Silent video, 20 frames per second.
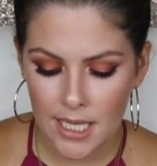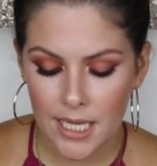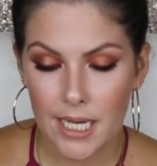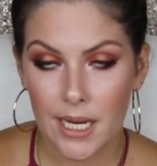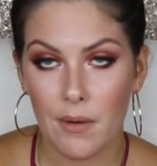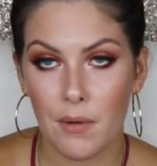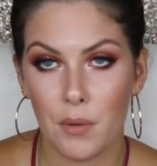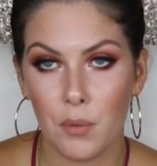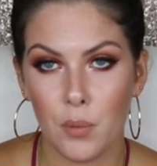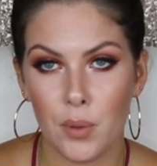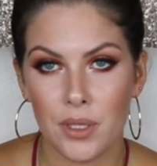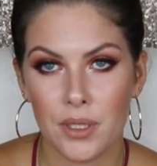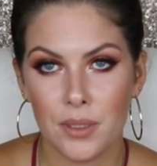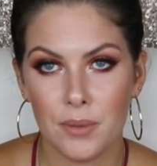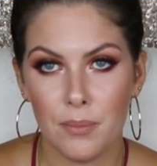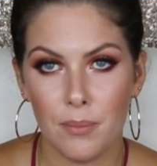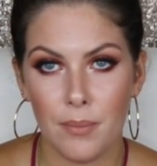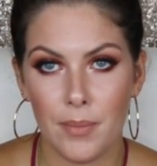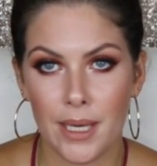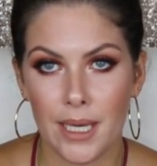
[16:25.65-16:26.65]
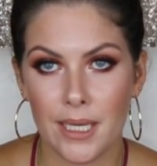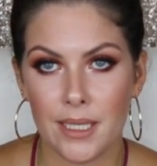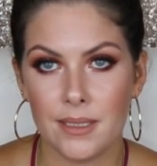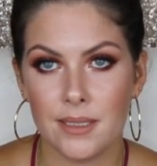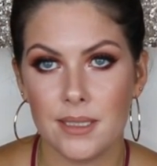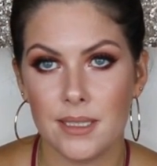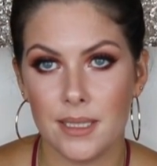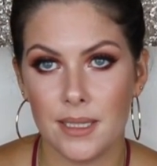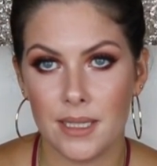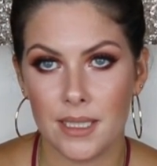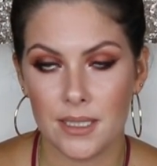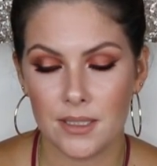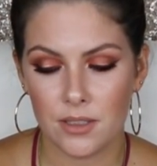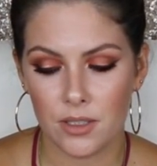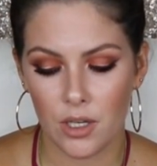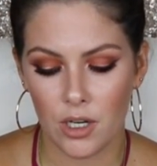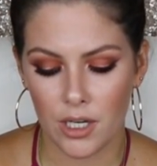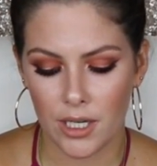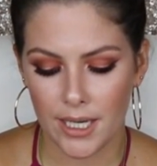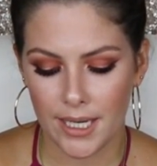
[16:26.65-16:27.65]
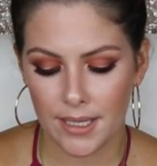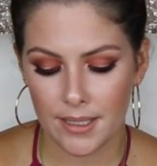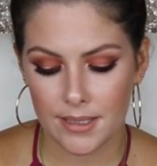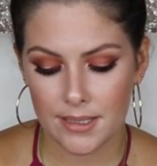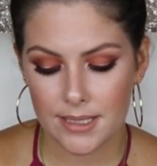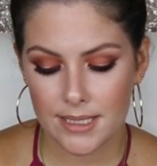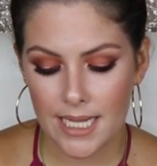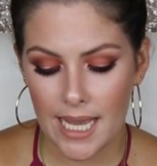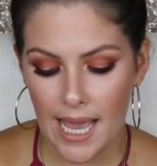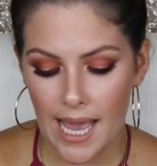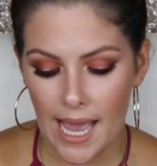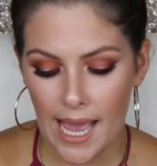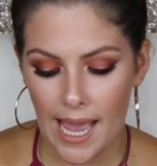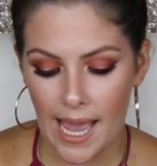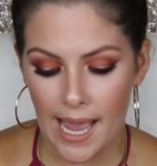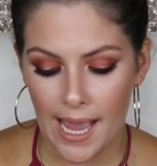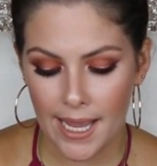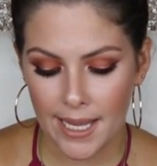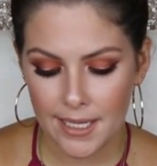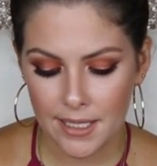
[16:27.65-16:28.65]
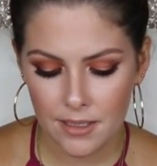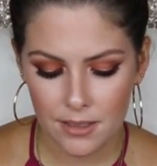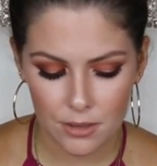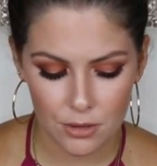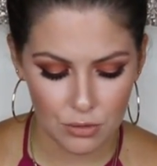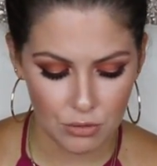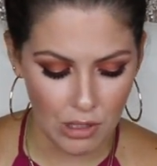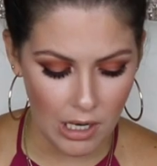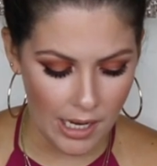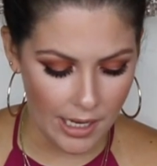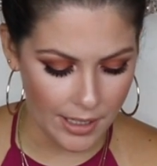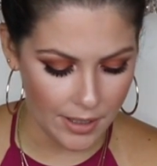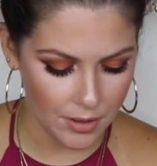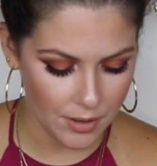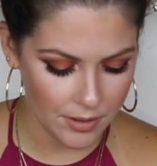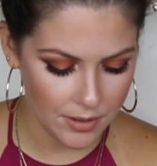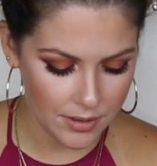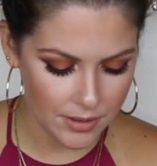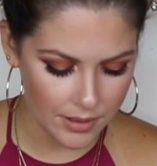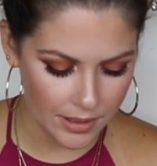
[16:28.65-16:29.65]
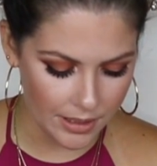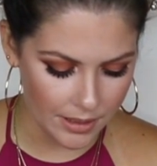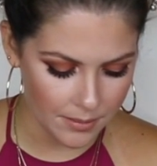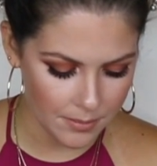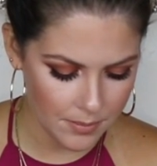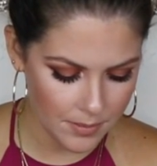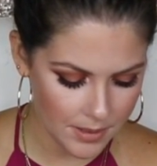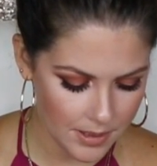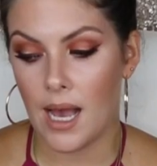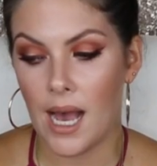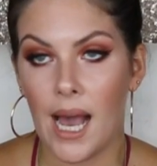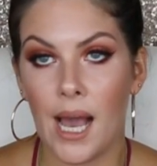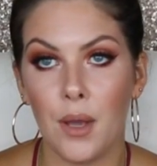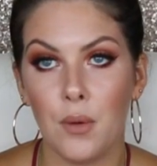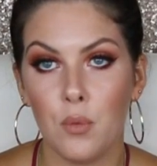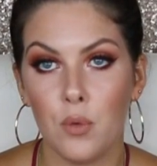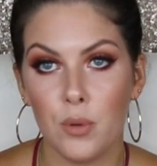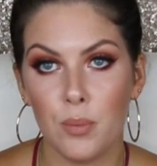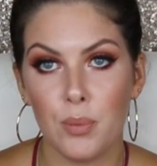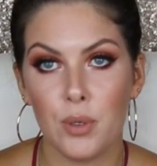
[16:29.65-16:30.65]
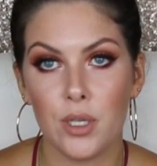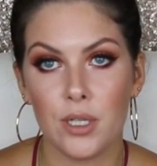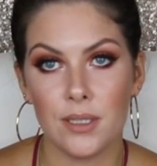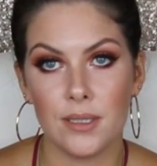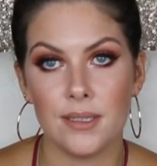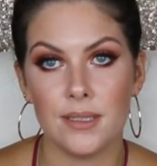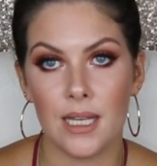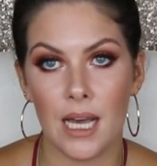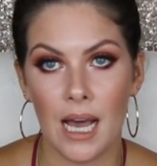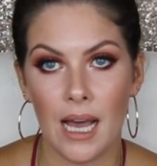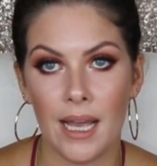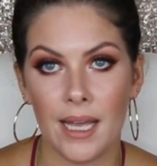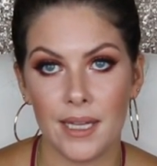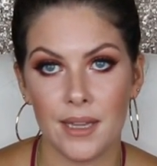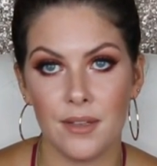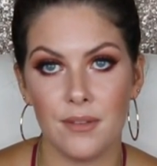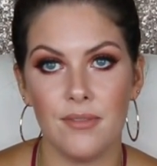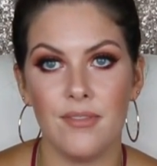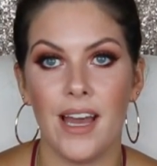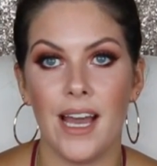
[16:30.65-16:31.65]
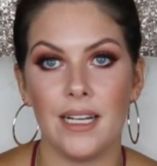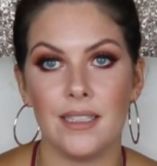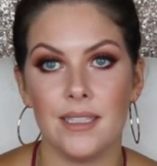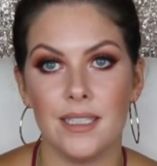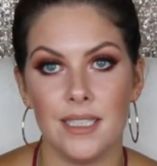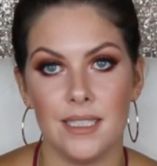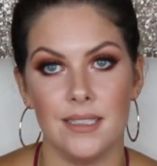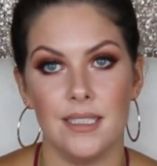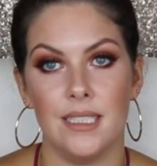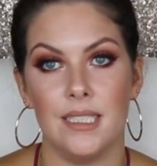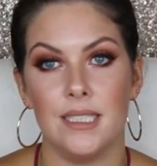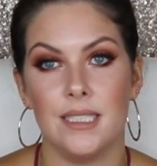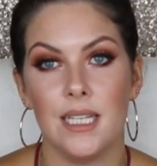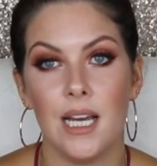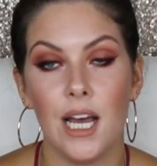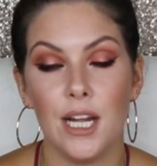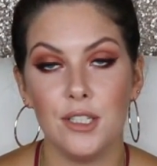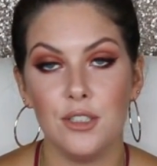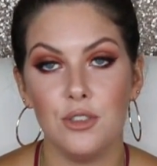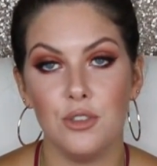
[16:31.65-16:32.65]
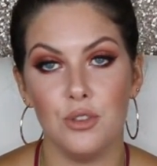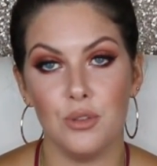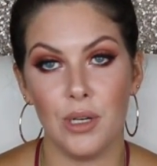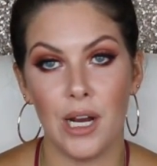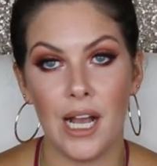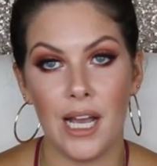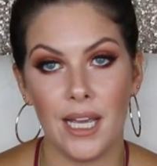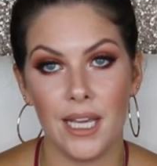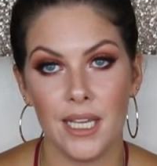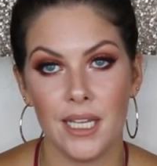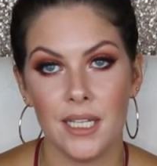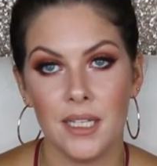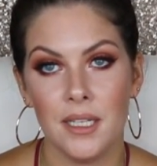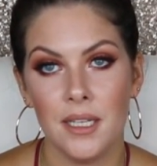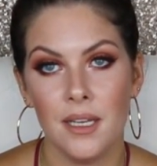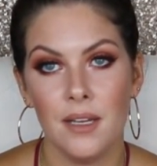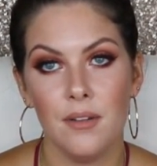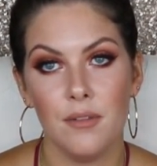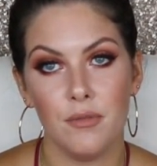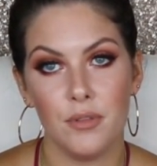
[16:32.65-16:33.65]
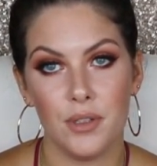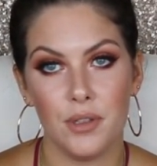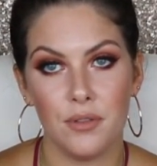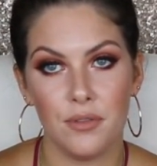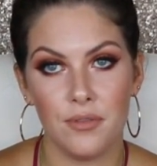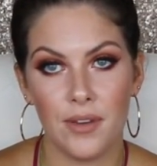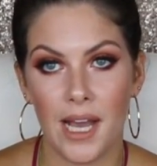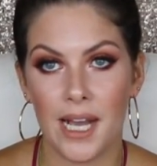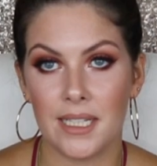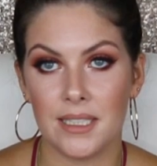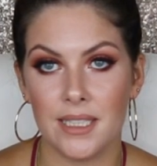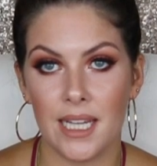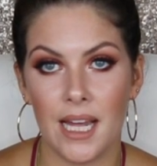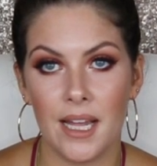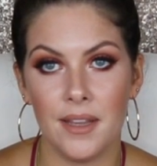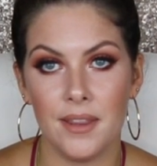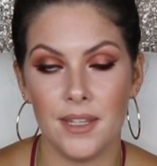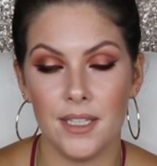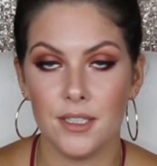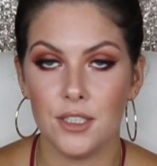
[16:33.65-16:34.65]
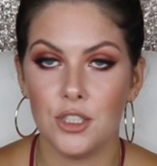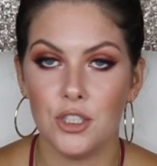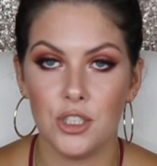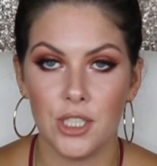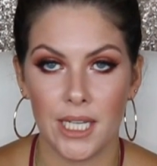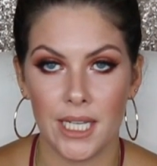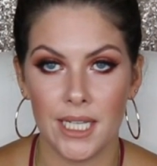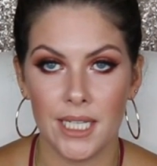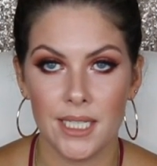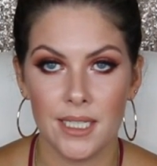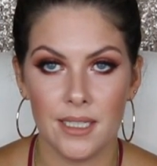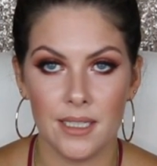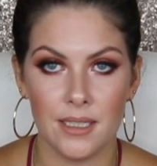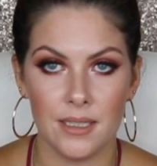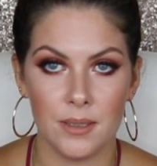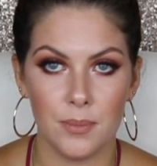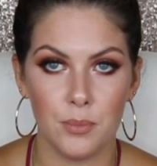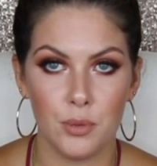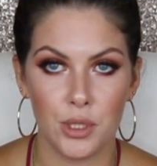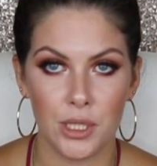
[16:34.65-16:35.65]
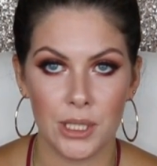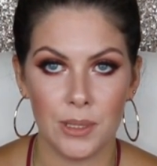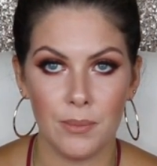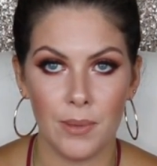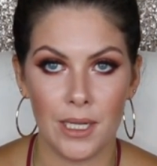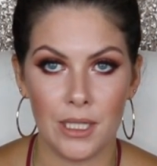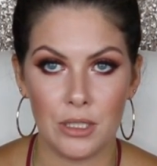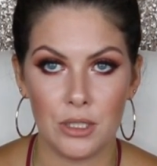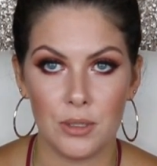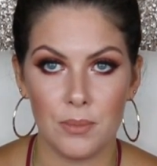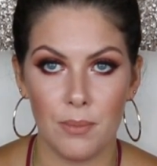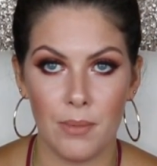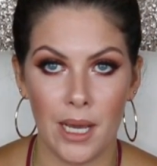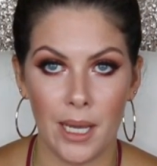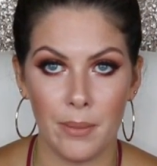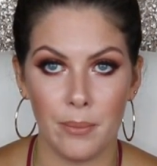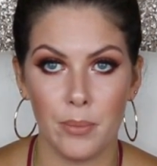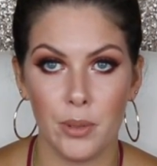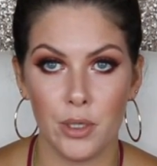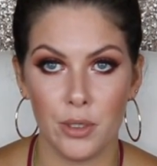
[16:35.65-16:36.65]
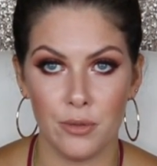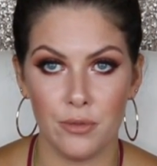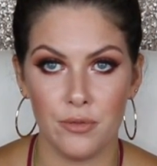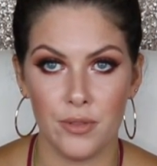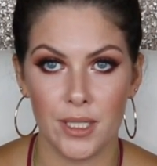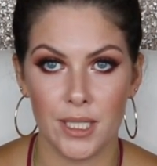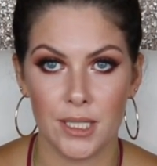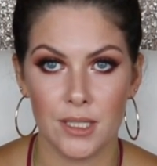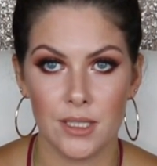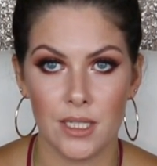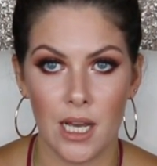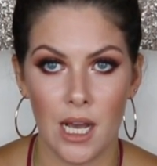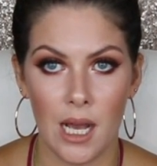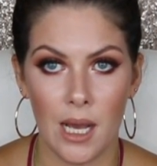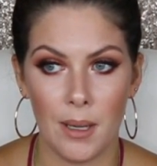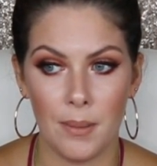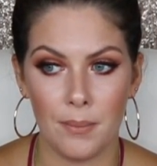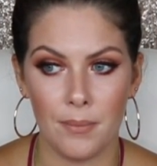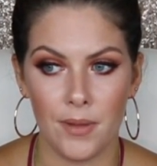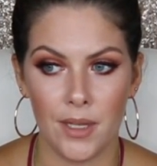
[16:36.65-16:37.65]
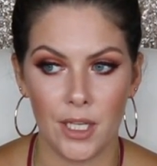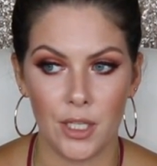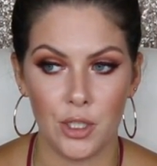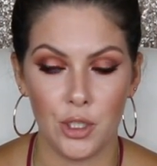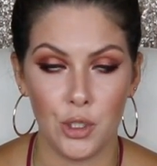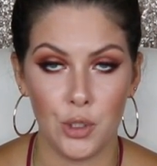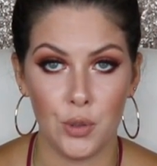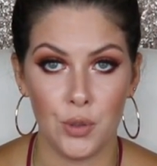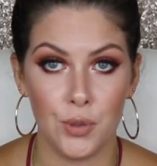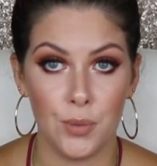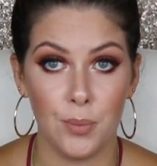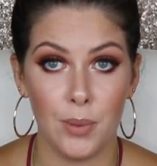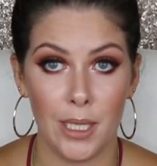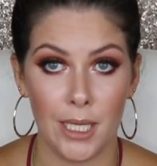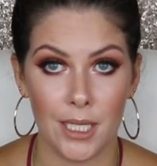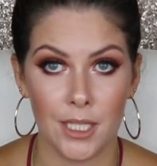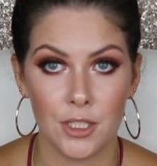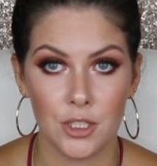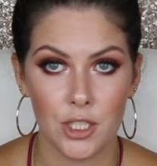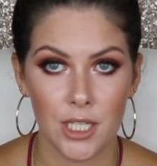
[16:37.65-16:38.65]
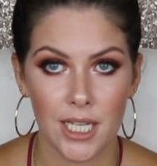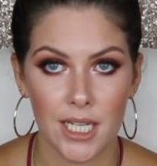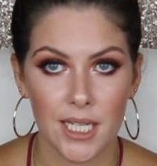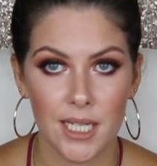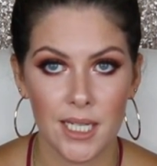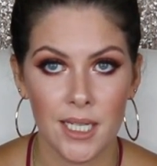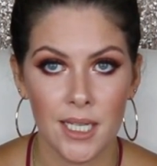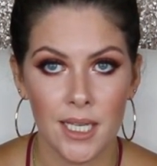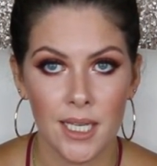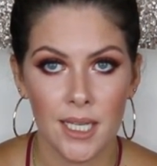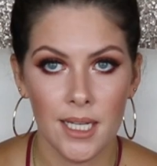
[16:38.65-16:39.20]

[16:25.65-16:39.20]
Now, I will admit these are a tad drying on the lips. I will put aside the fact that it's a touch drying for the fact that this shade is pretty much my perfect like nude pink shade.